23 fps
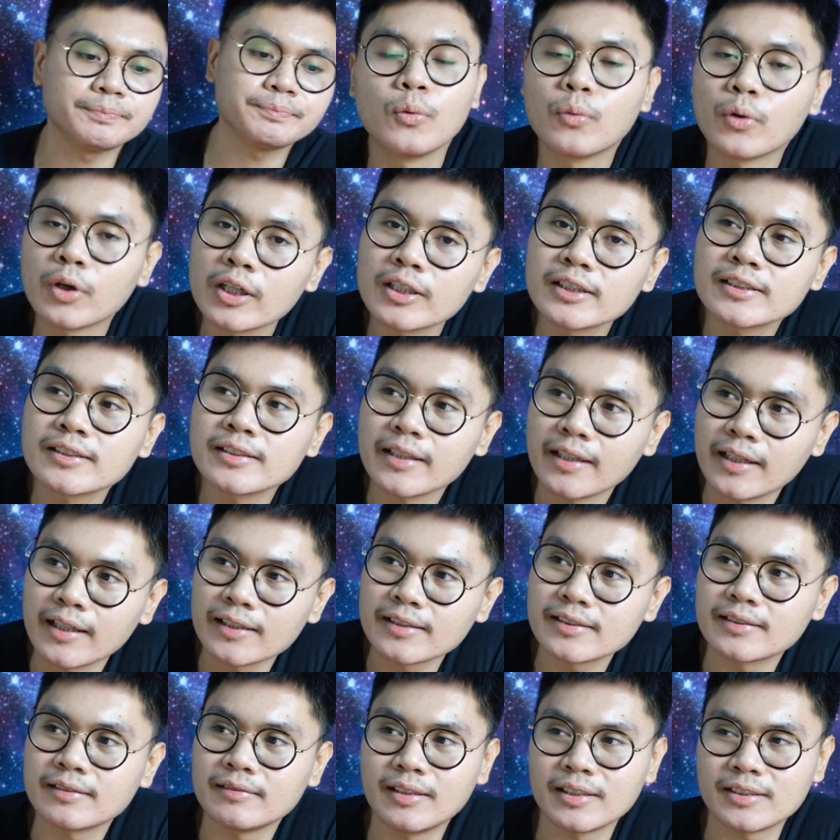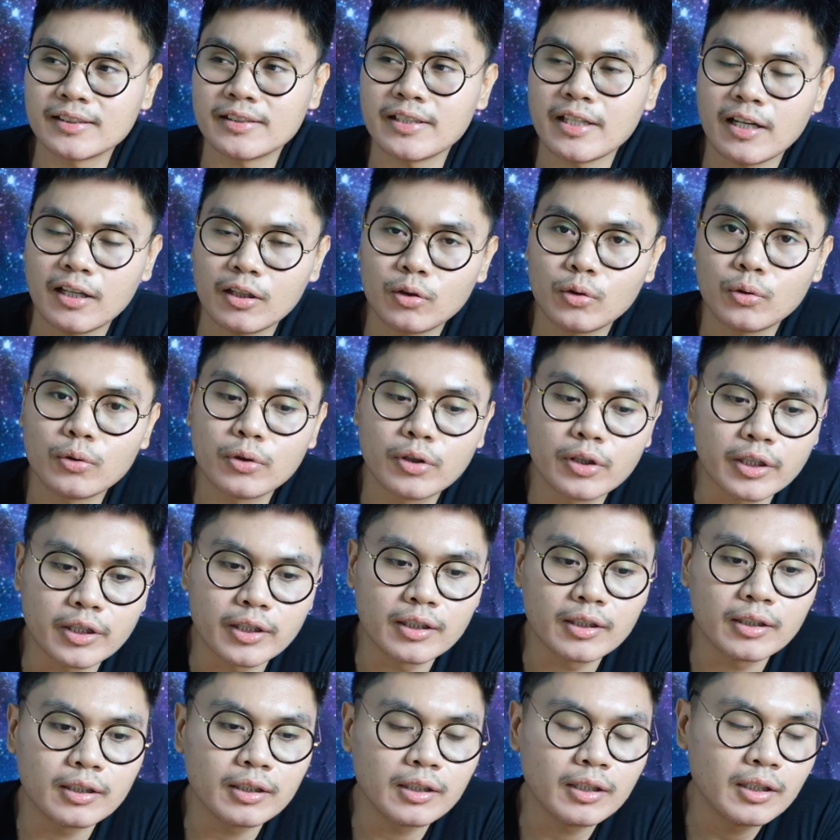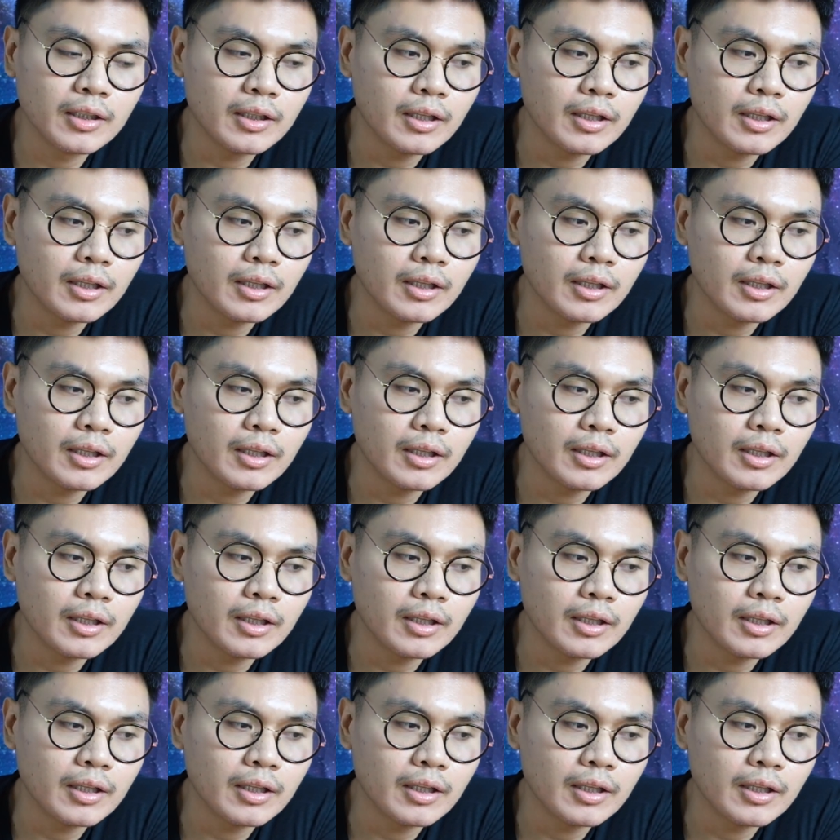Worse is, this Yellow Girl,